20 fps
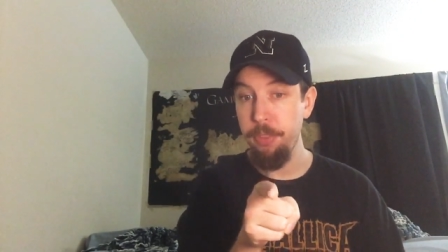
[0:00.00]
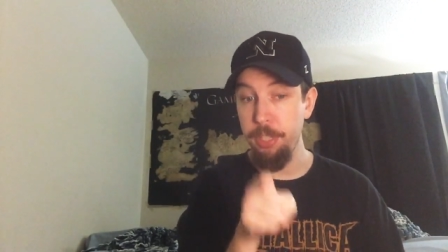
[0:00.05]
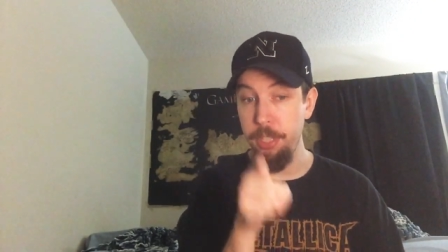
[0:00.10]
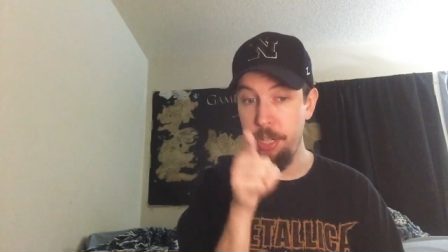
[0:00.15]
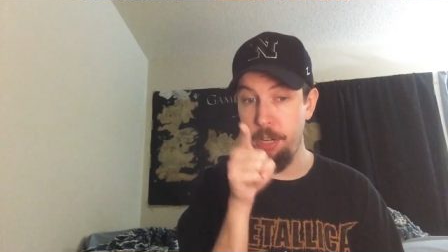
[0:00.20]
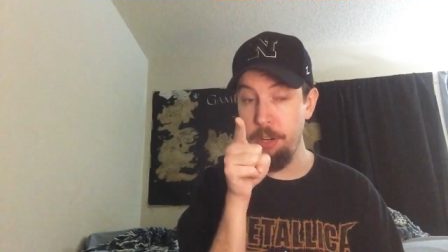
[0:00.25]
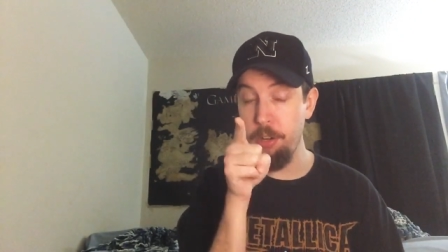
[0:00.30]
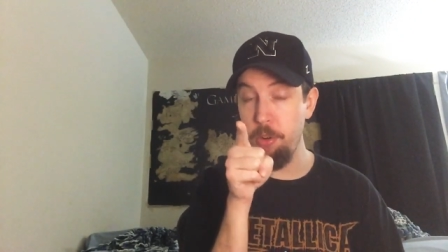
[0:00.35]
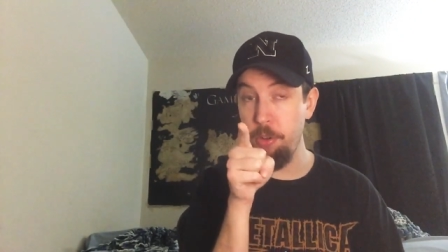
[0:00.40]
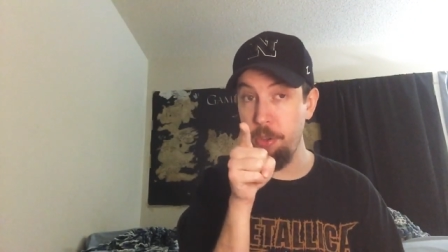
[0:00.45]

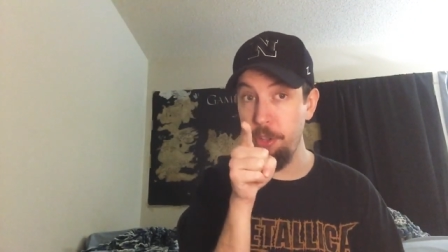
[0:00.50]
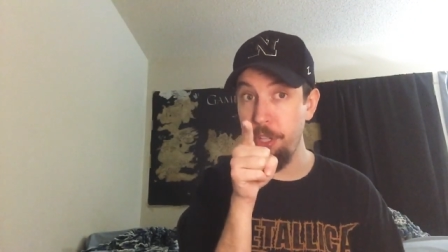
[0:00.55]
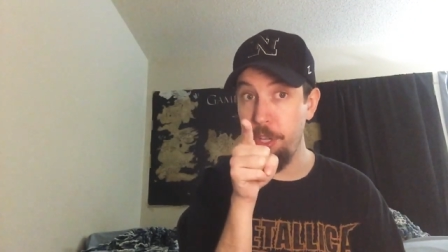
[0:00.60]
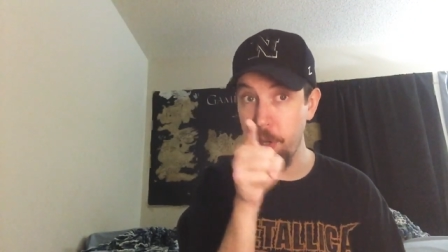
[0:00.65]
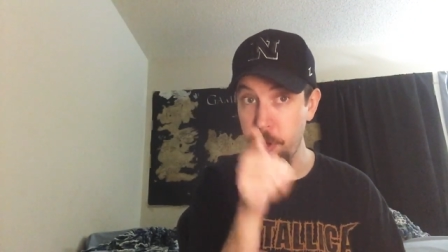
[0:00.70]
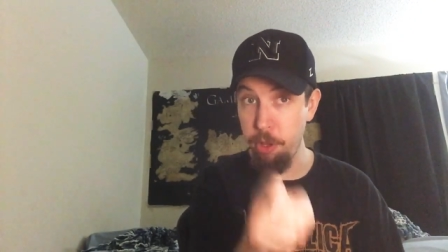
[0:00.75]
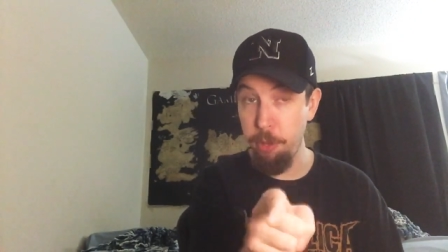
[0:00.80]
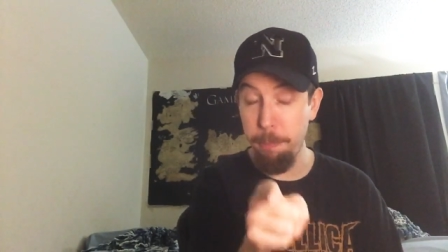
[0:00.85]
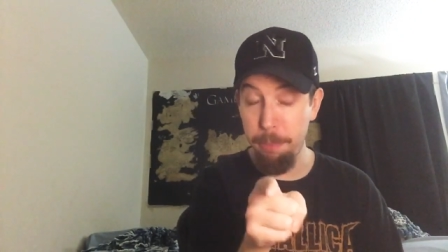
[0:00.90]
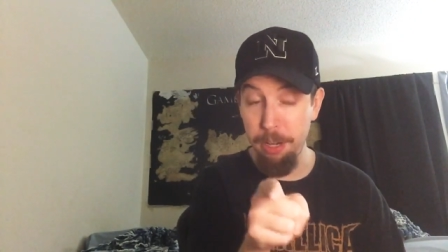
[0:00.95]
You're
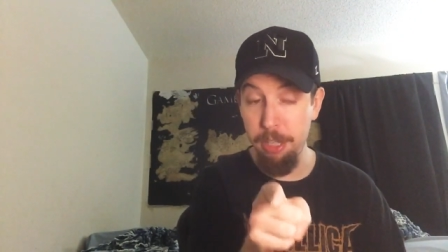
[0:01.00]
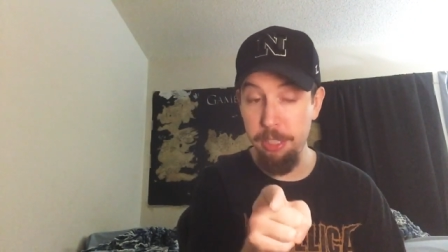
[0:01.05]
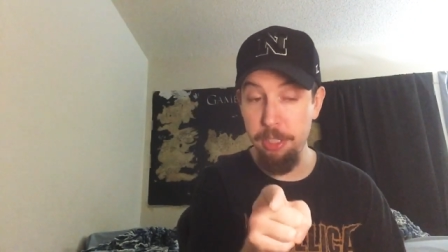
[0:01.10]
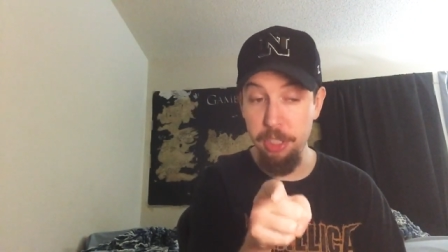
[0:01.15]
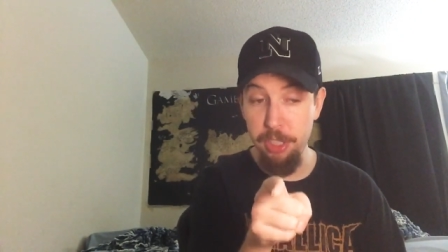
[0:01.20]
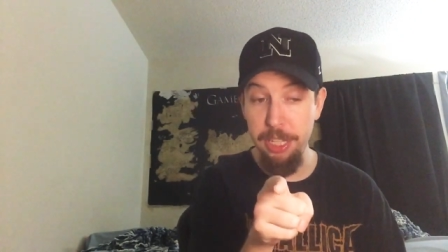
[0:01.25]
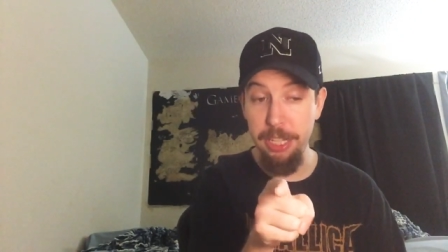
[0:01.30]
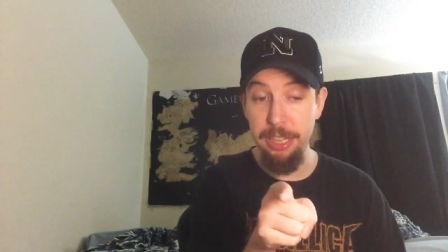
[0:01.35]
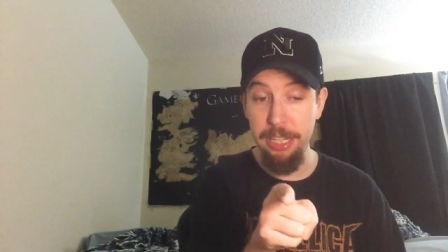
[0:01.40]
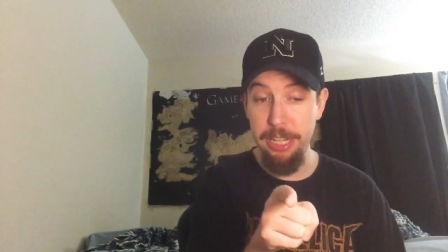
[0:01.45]
you're the
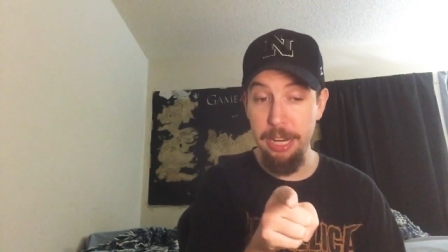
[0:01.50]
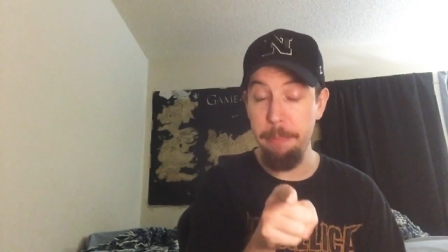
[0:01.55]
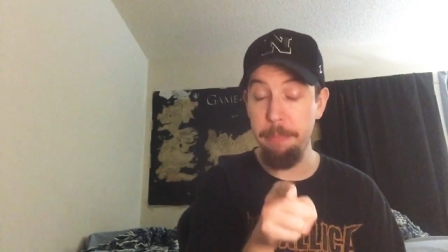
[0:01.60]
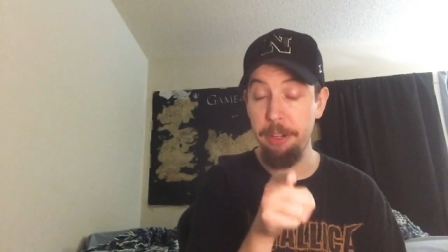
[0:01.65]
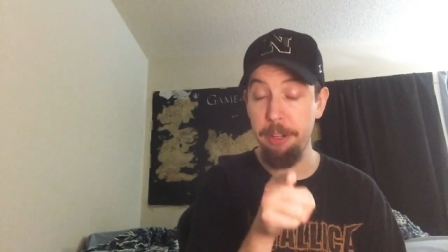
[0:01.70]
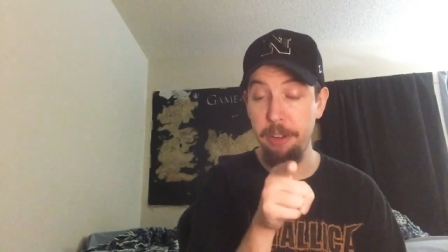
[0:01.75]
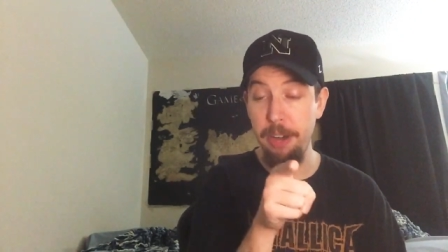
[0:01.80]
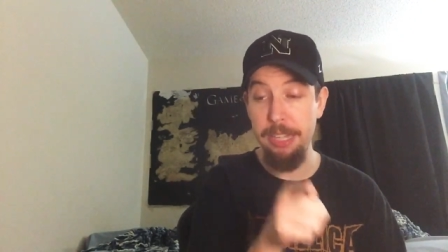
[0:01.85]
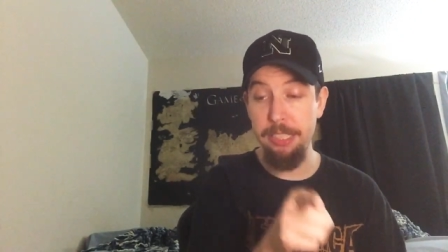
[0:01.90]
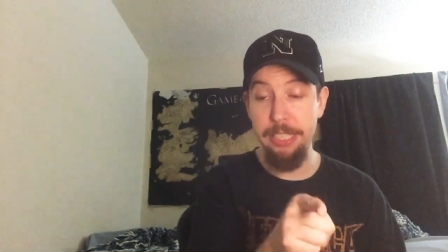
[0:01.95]
person that the
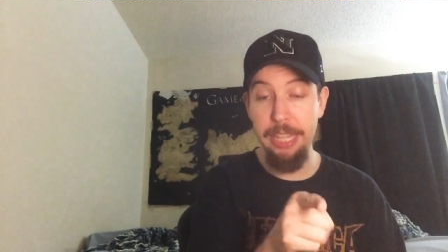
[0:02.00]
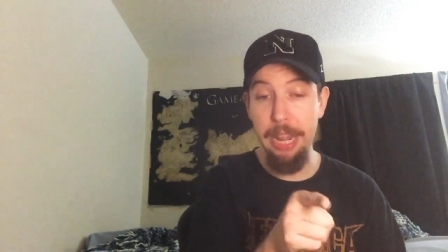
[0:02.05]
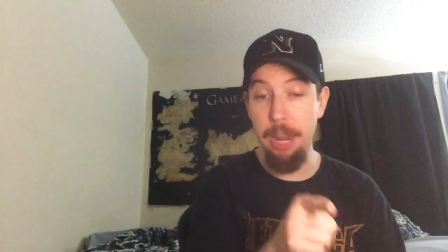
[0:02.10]
Democrats